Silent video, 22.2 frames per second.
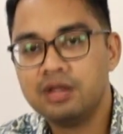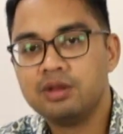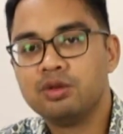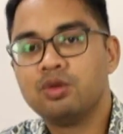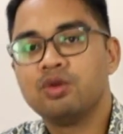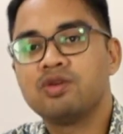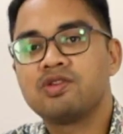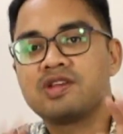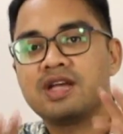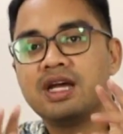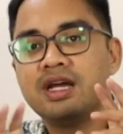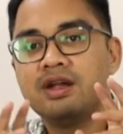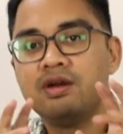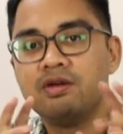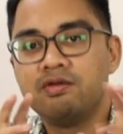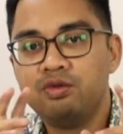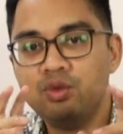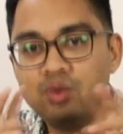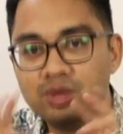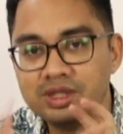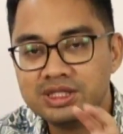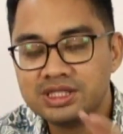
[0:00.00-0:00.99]
Those kind
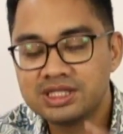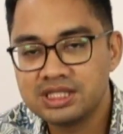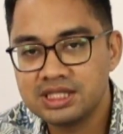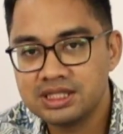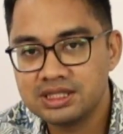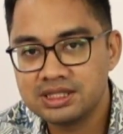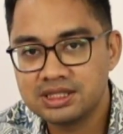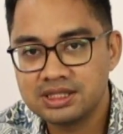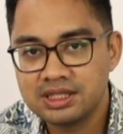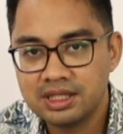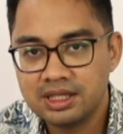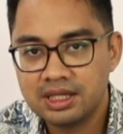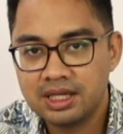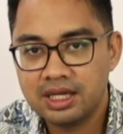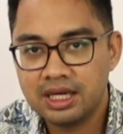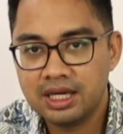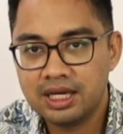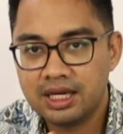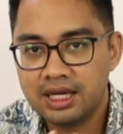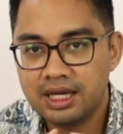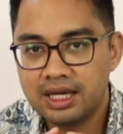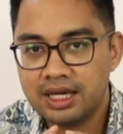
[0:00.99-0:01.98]
of nuances
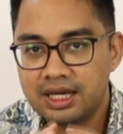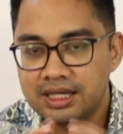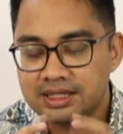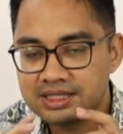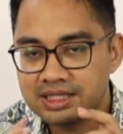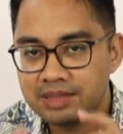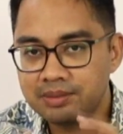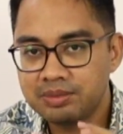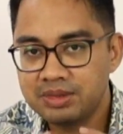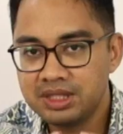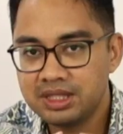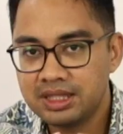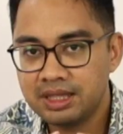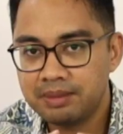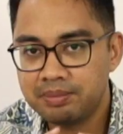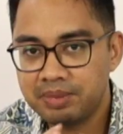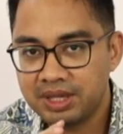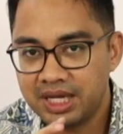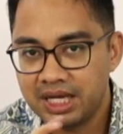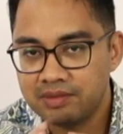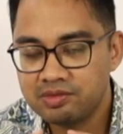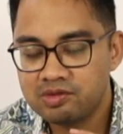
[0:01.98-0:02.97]
uh, are something that
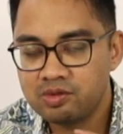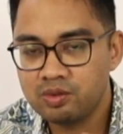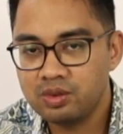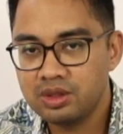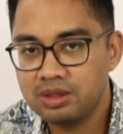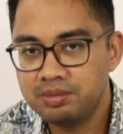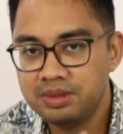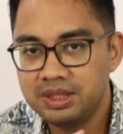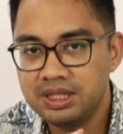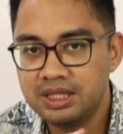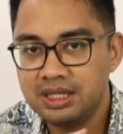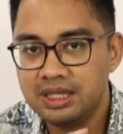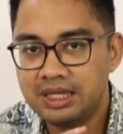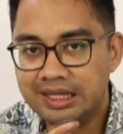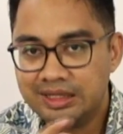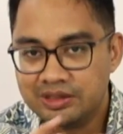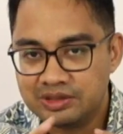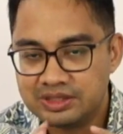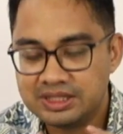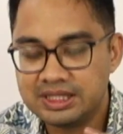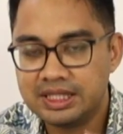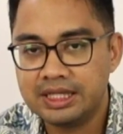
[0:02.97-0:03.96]
perhaps will be
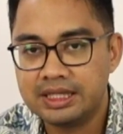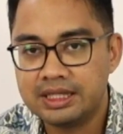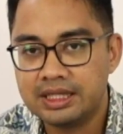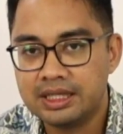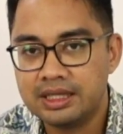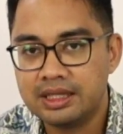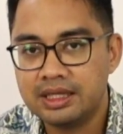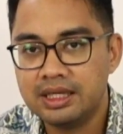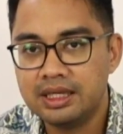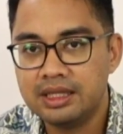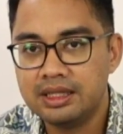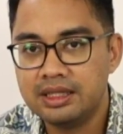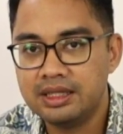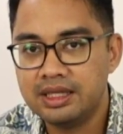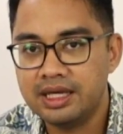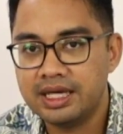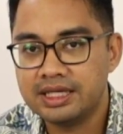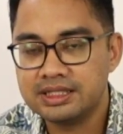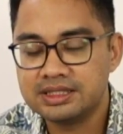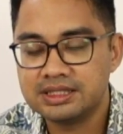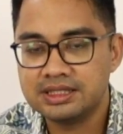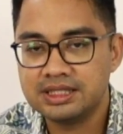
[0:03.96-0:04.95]
elucidated in
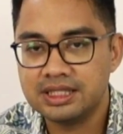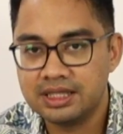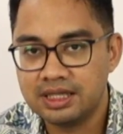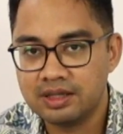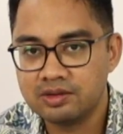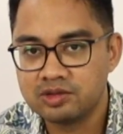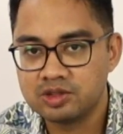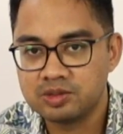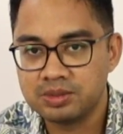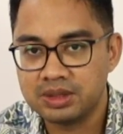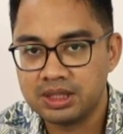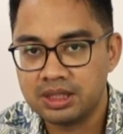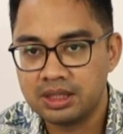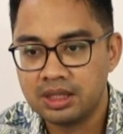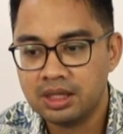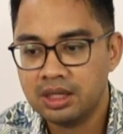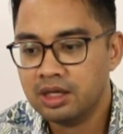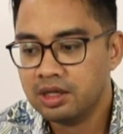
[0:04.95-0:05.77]
the SC announcement.